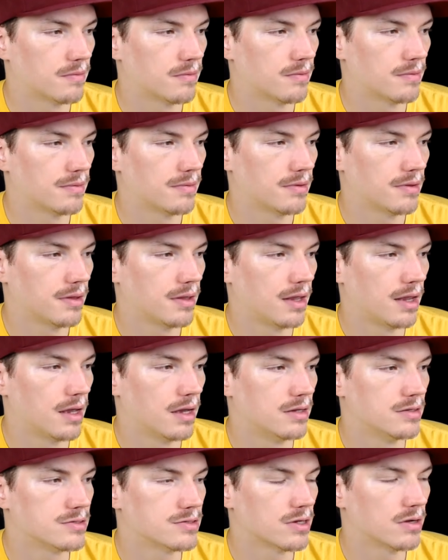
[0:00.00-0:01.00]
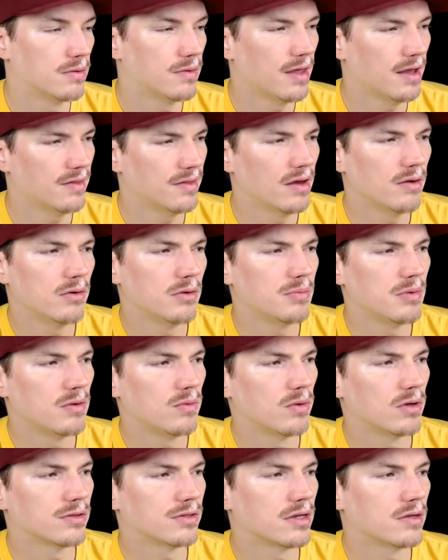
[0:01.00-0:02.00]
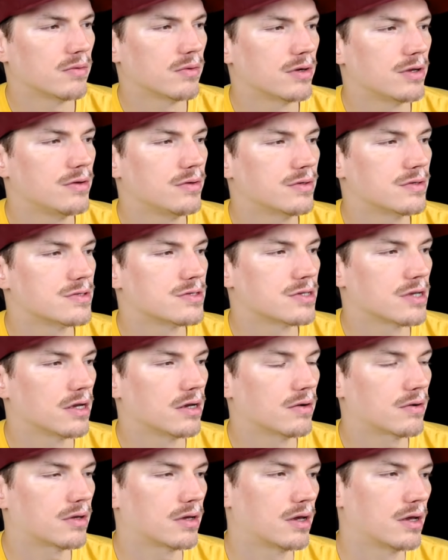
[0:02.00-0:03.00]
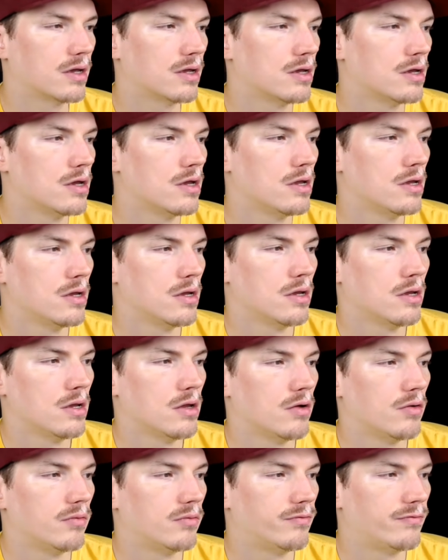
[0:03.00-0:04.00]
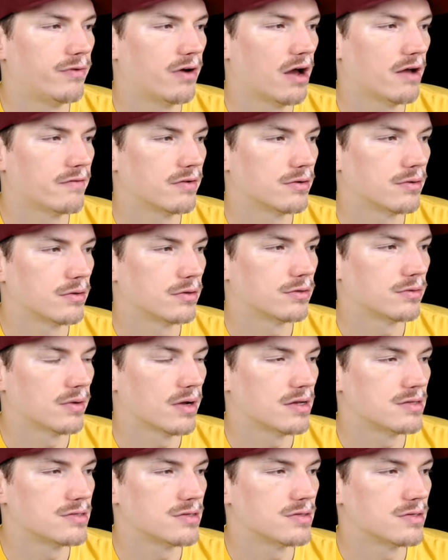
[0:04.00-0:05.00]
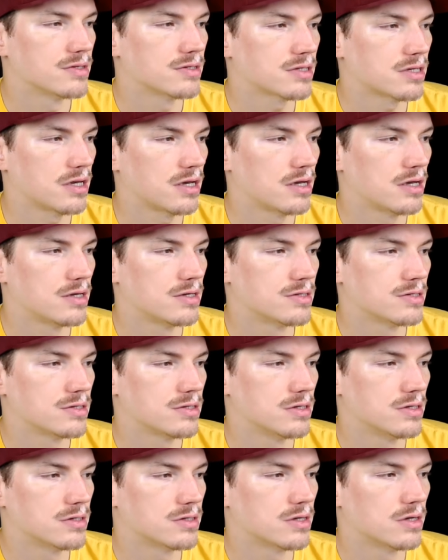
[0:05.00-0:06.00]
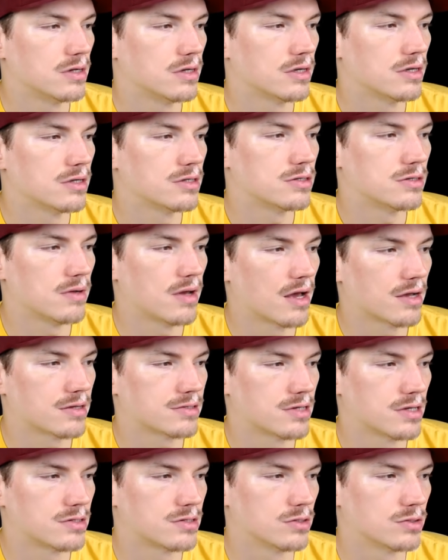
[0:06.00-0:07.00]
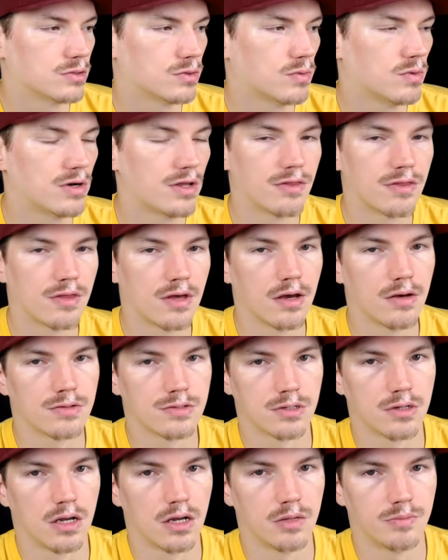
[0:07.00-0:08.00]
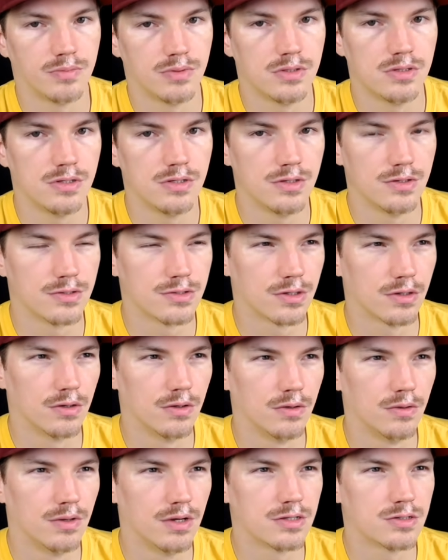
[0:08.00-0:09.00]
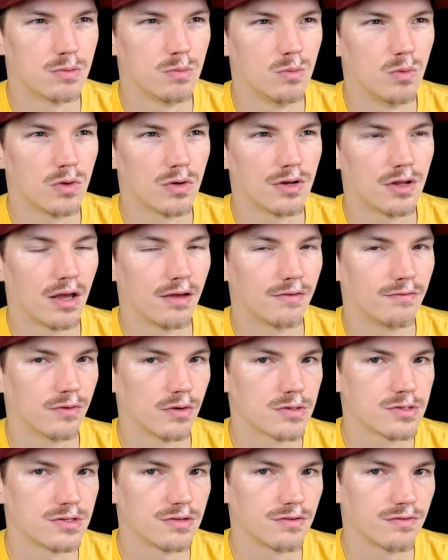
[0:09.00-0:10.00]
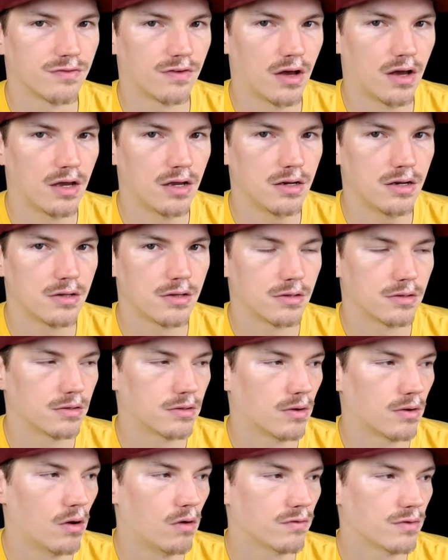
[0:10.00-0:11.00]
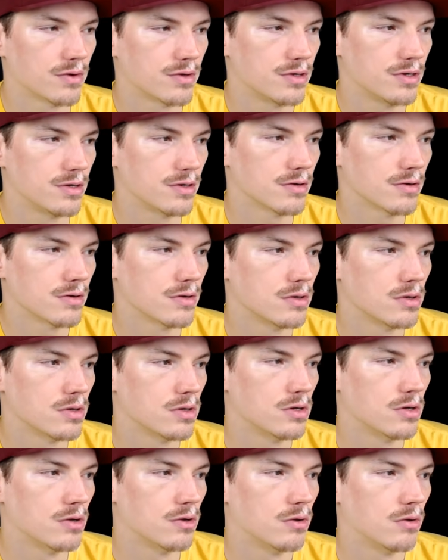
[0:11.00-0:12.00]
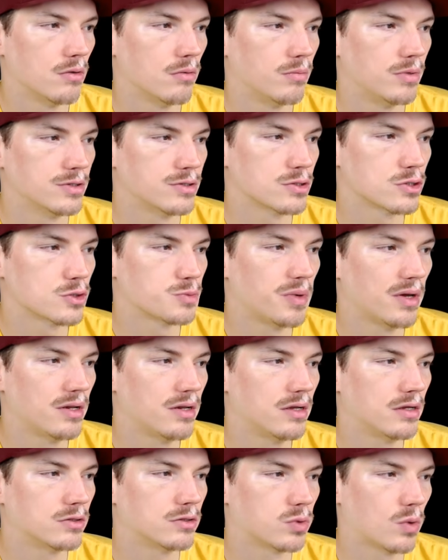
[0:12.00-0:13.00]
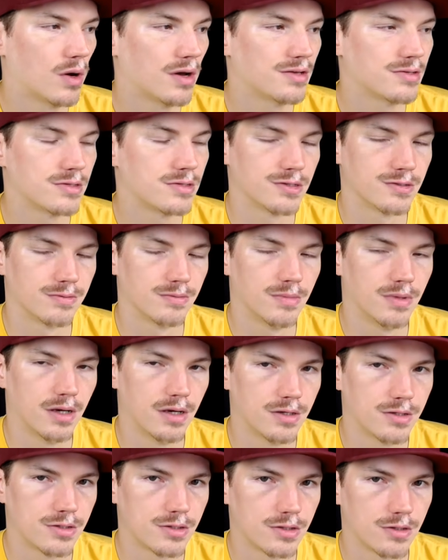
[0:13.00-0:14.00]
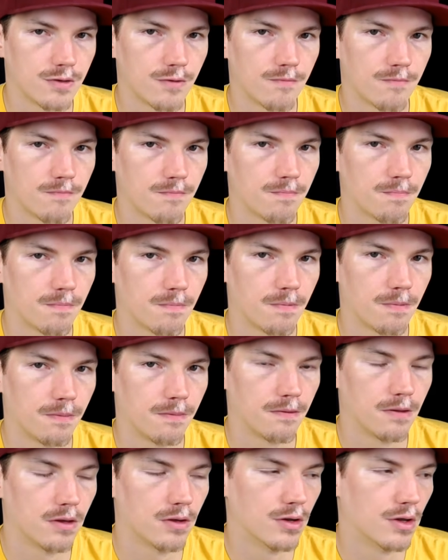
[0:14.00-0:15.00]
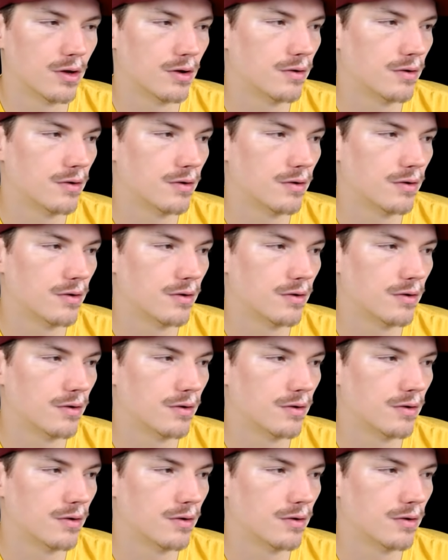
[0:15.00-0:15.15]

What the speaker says: And so that would be one thing where you could say, okay, 500 threads in this case is going to get you access to 20,000 IPs. So it's more diversified over here, but you're spending twice as much, and